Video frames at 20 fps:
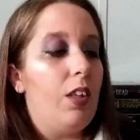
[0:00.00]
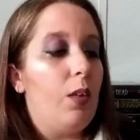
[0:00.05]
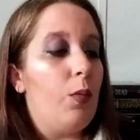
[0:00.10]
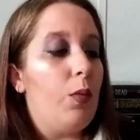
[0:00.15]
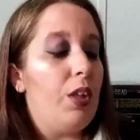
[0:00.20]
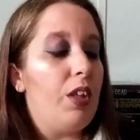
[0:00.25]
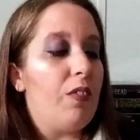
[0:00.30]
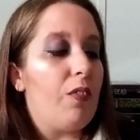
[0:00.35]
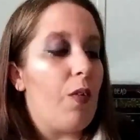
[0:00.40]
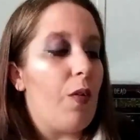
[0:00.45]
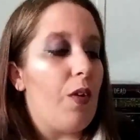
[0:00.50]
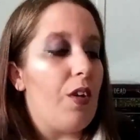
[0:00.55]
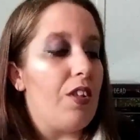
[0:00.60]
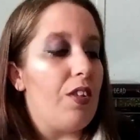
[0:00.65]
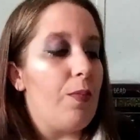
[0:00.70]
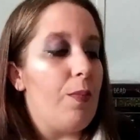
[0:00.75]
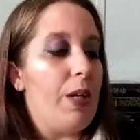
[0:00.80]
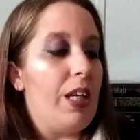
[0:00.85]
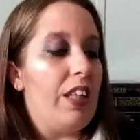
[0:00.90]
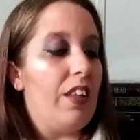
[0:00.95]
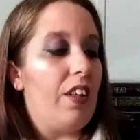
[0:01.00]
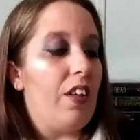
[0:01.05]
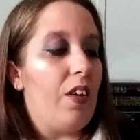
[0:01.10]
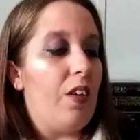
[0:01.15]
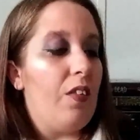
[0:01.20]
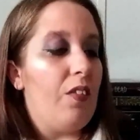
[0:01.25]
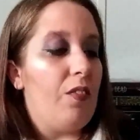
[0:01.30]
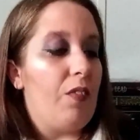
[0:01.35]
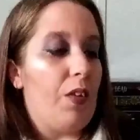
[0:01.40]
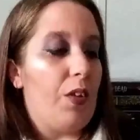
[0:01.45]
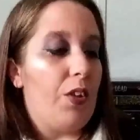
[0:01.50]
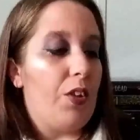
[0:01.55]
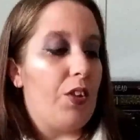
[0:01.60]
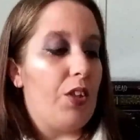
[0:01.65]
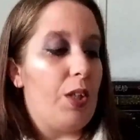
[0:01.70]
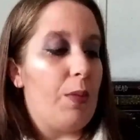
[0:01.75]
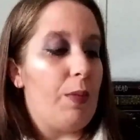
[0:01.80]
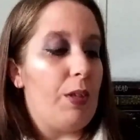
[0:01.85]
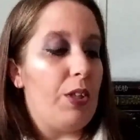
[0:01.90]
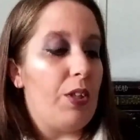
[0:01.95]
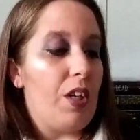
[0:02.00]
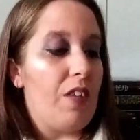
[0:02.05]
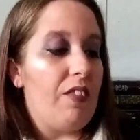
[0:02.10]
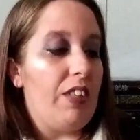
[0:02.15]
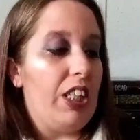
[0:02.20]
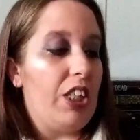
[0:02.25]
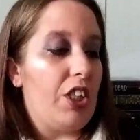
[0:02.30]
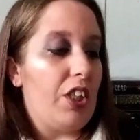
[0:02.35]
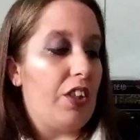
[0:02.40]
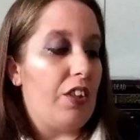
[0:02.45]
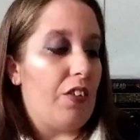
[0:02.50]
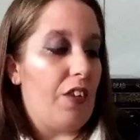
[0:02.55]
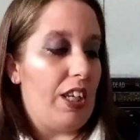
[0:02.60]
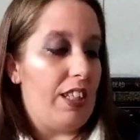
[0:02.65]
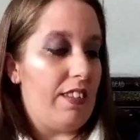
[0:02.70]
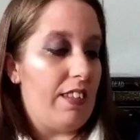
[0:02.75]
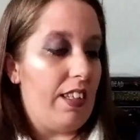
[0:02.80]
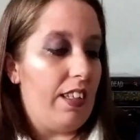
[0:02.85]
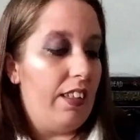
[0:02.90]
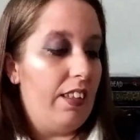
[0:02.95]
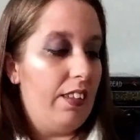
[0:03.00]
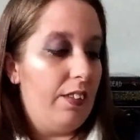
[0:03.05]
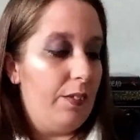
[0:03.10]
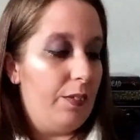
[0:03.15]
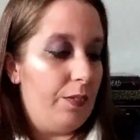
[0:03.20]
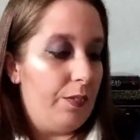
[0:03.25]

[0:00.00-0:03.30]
would, of course, be in their own photo strip and driving each other crazy.